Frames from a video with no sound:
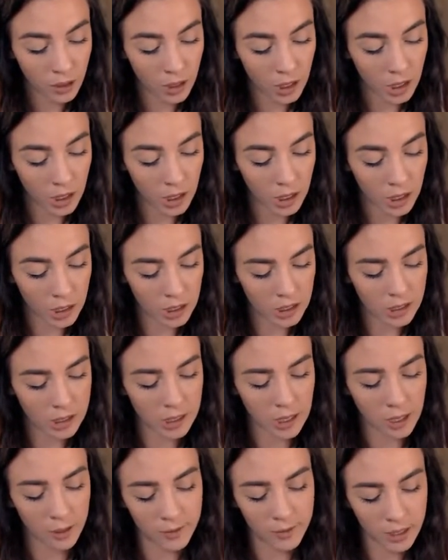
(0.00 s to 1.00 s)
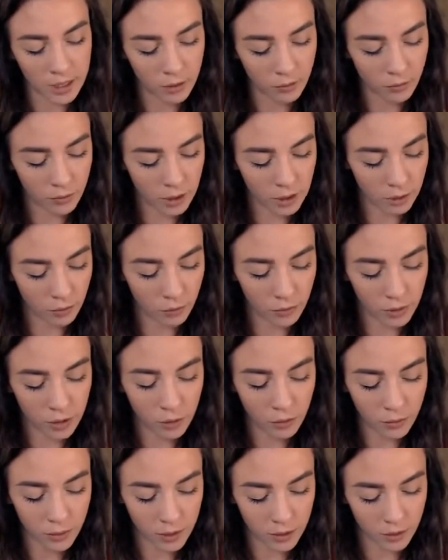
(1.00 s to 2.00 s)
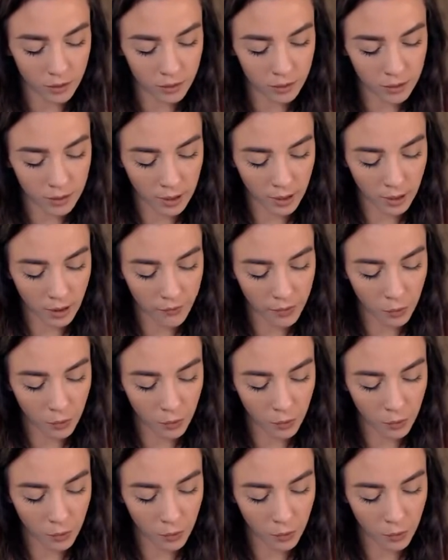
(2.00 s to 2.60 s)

And it's time to get really real with yourself